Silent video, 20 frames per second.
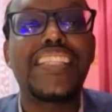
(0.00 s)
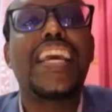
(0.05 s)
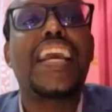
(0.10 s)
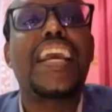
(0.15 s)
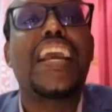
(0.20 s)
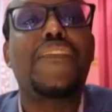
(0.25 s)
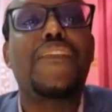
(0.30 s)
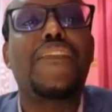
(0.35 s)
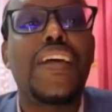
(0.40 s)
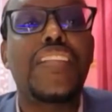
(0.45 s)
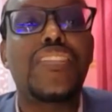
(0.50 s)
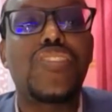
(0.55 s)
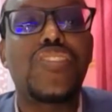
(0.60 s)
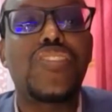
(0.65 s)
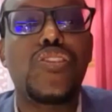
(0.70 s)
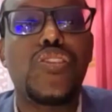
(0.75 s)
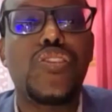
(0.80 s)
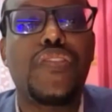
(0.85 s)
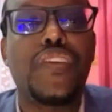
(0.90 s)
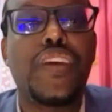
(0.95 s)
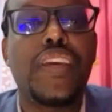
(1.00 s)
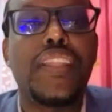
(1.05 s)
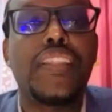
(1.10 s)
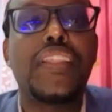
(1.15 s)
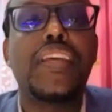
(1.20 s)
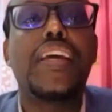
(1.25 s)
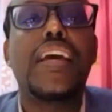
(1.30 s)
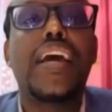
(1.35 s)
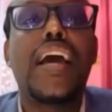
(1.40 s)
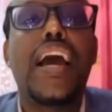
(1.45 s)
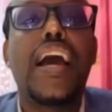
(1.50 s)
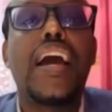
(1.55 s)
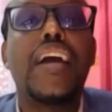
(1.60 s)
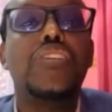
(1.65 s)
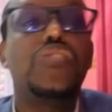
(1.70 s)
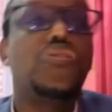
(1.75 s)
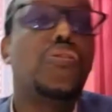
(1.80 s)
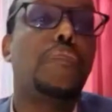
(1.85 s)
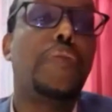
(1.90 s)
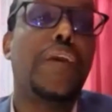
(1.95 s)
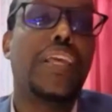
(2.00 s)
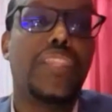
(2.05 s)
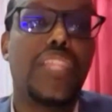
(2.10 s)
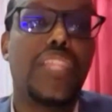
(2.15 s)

take advantage of it and do big